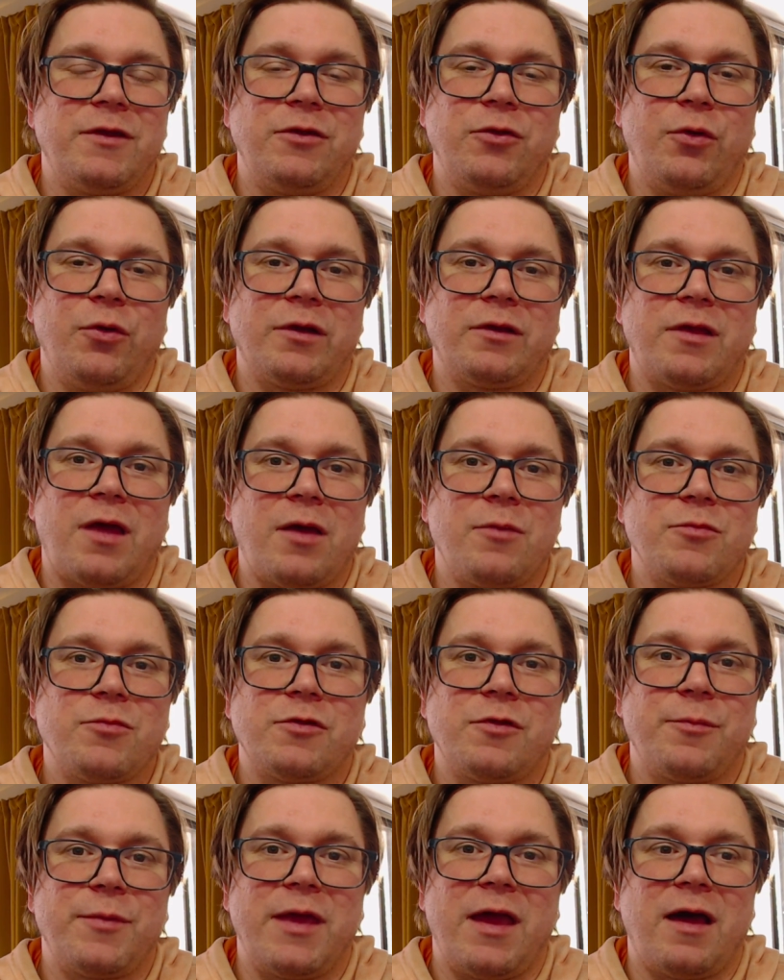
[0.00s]
York Times,
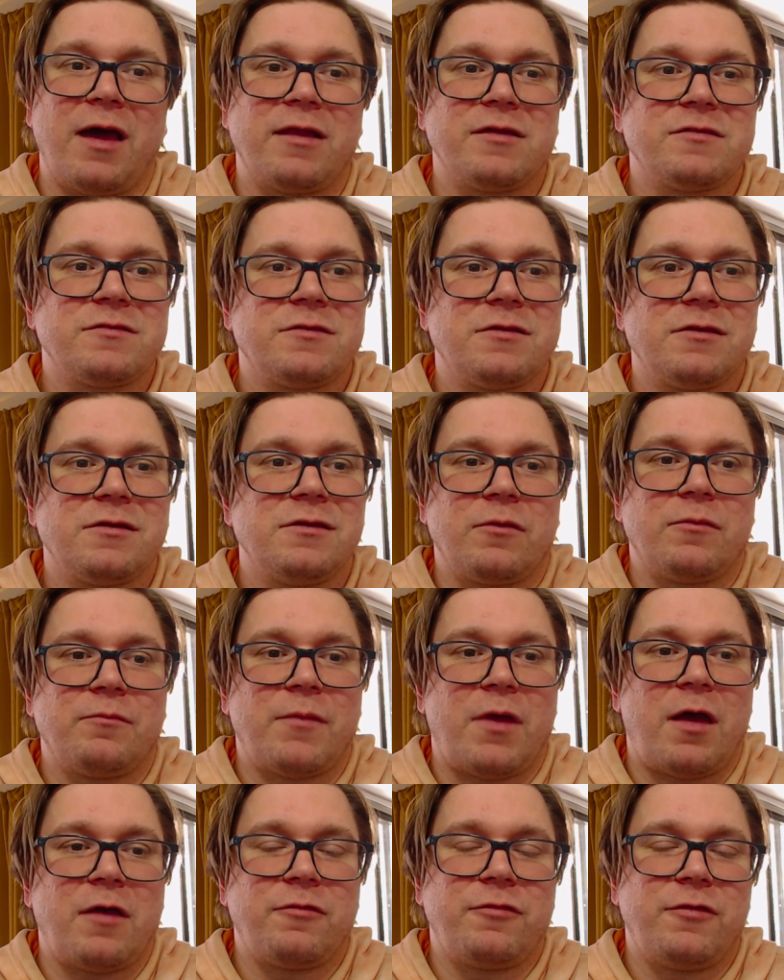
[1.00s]
to be honest.
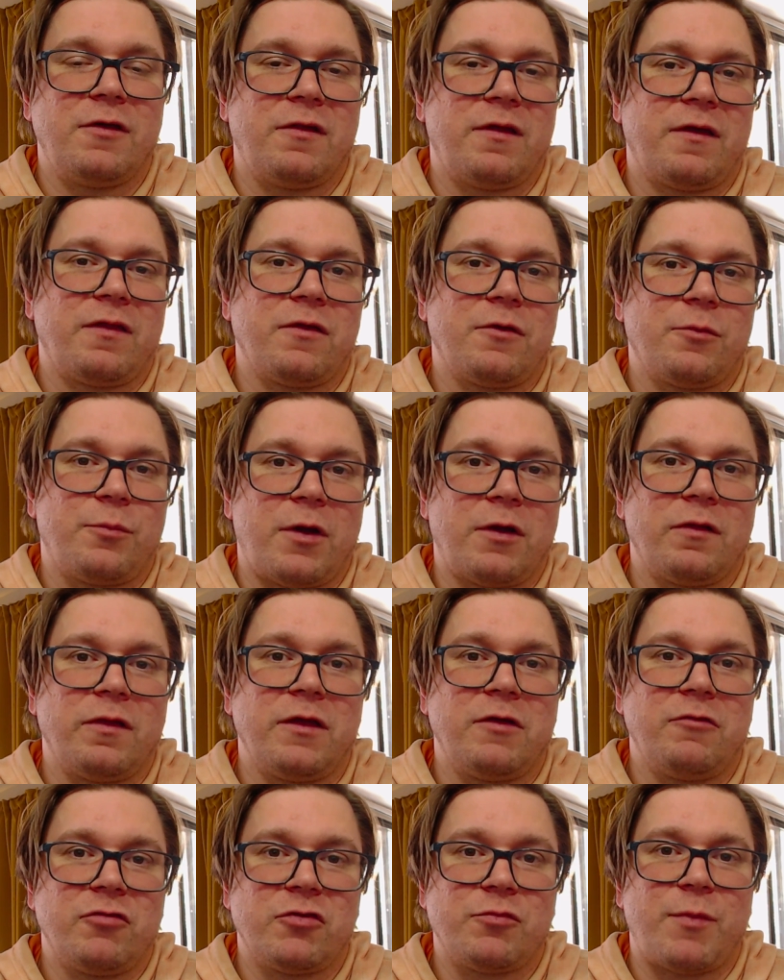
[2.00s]
I feel like they're partly
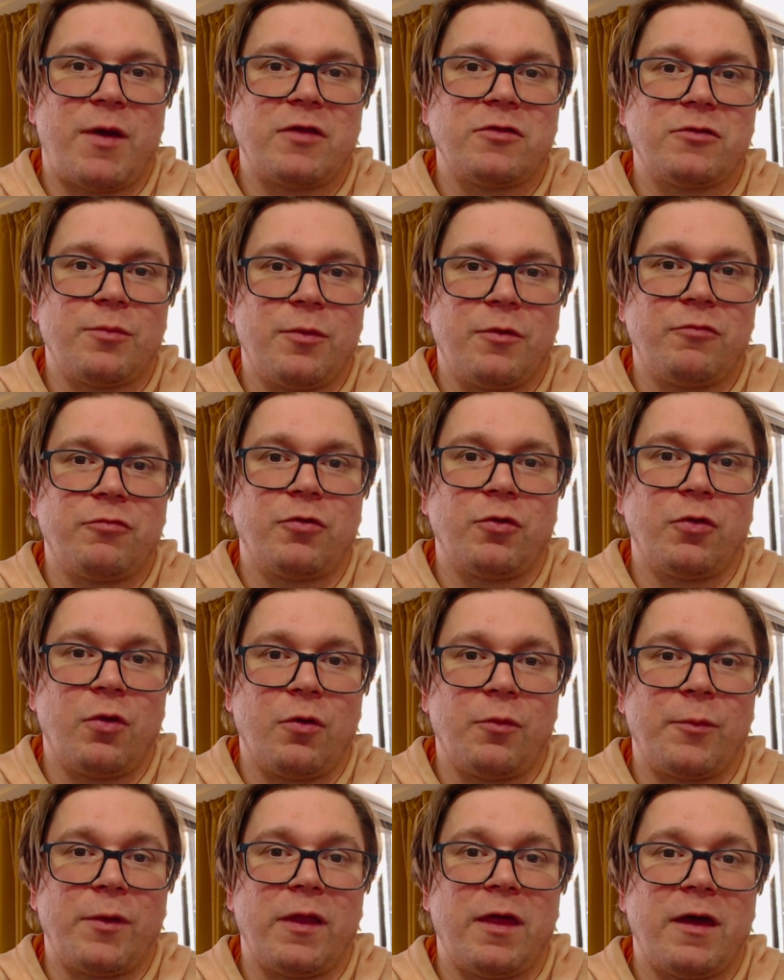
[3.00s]
responsible for
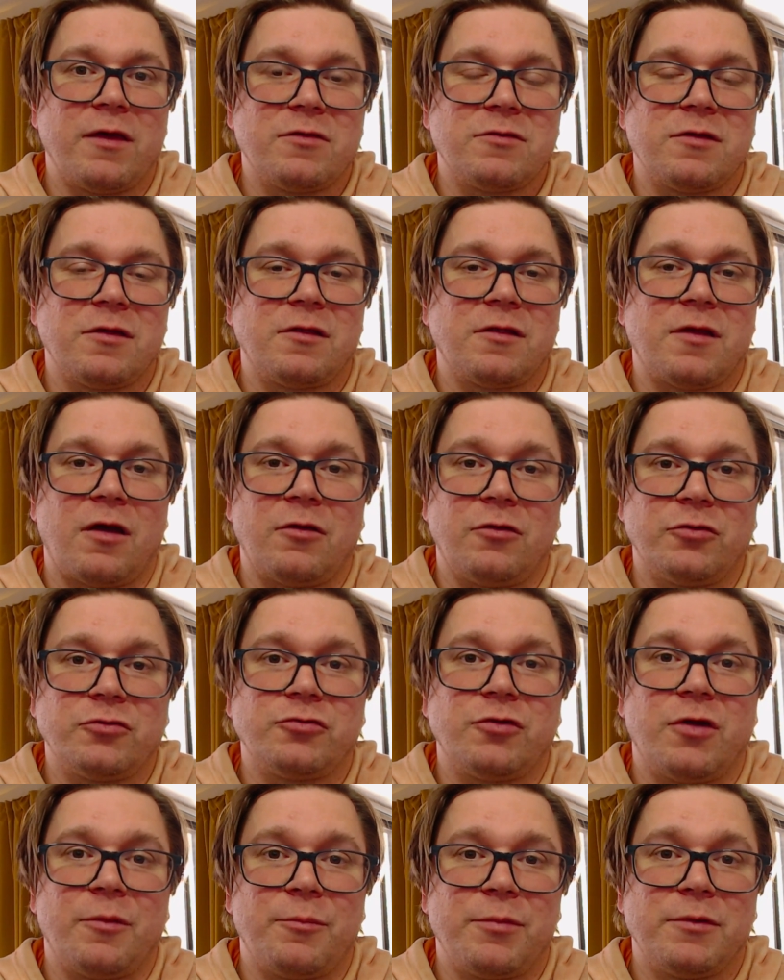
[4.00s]
normalizing Donald
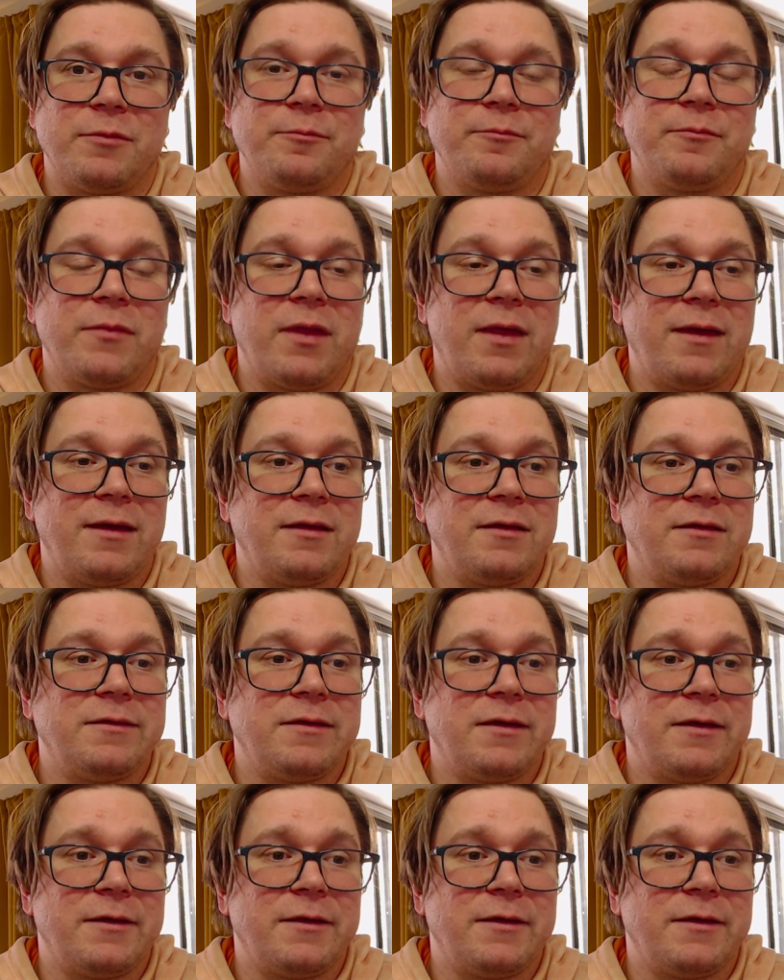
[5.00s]
Trump, and